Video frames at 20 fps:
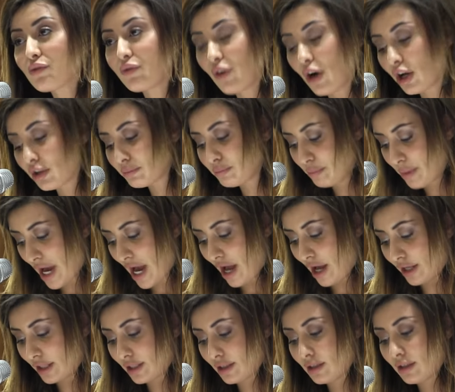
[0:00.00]
fought
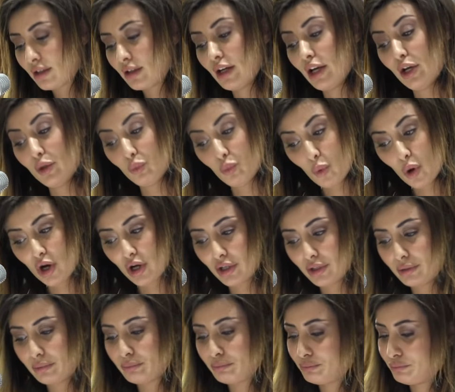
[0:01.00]
back and
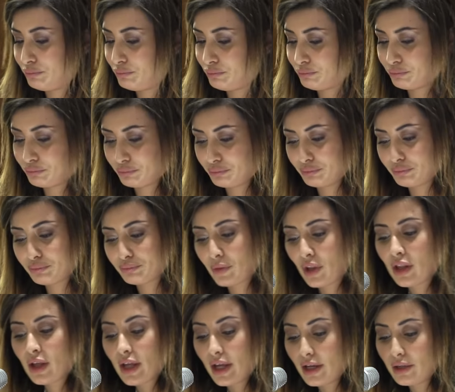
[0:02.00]
won
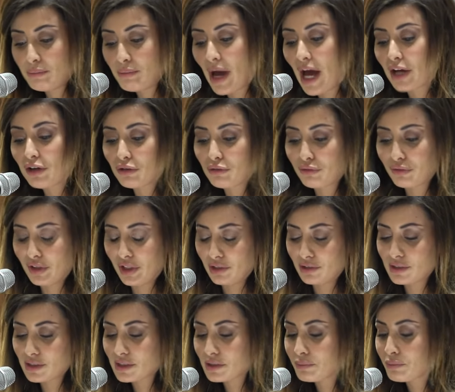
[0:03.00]
in
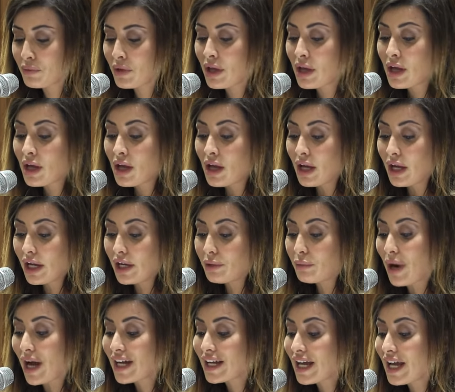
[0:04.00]
battlefields,
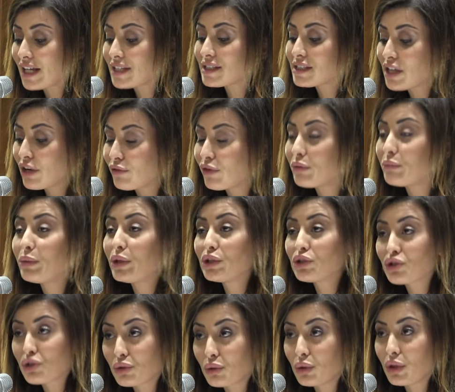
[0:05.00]
Iraq has never been
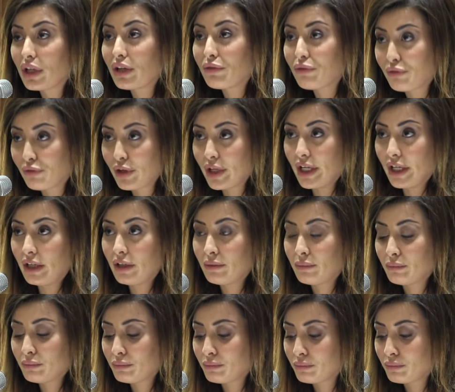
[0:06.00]
truly free.
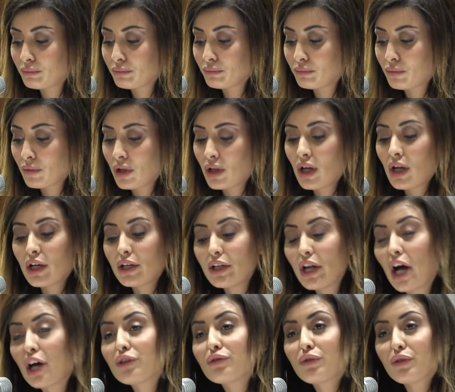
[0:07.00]

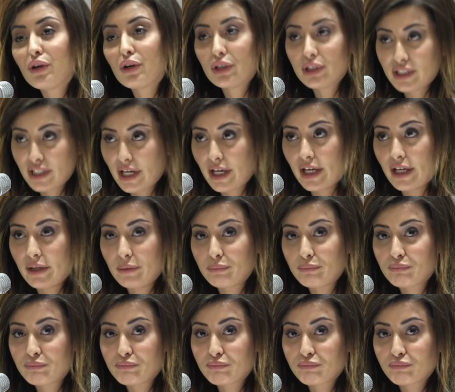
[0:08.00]
Not for a day.
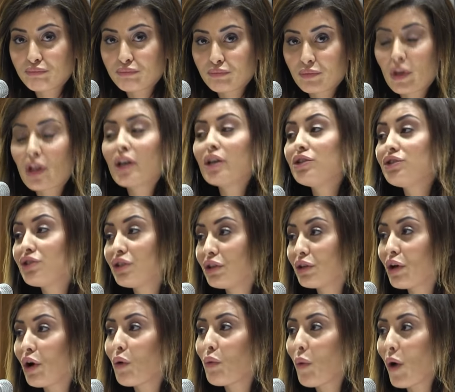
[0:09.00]
Do you
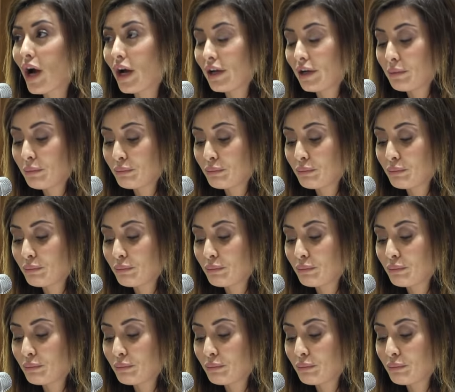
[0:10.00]
know why?